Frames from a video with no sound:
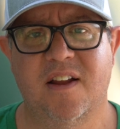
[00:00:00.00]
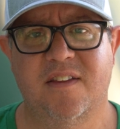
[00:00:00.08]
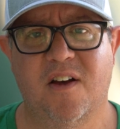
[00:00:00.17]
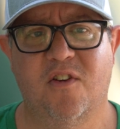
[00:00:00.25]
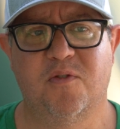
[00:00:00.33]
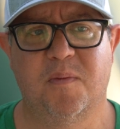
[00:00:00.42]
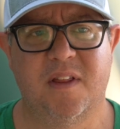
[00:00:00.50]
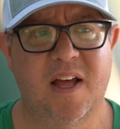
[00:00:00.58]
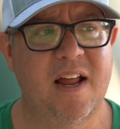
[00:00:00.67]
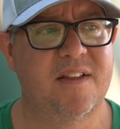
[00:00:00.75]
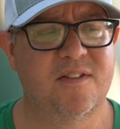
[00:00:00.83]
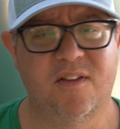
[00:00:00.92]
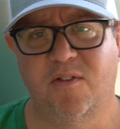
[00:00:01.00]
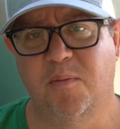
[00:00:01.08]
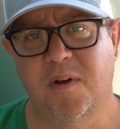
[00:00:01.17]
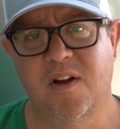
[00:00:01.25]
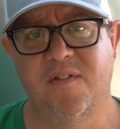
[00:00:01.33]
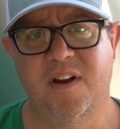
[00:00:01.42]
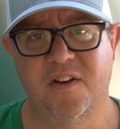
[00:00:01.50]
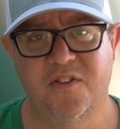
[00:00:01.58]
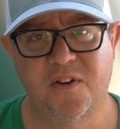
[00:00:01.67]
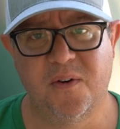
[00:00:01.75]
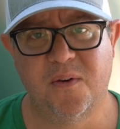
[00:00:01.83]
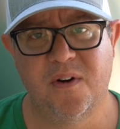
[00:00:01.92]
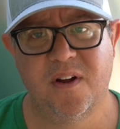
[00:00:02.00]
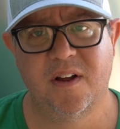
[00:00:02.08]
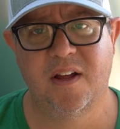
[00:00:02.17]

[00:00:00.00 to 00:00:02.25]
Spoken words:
of tells me that it's a little bit of an issue,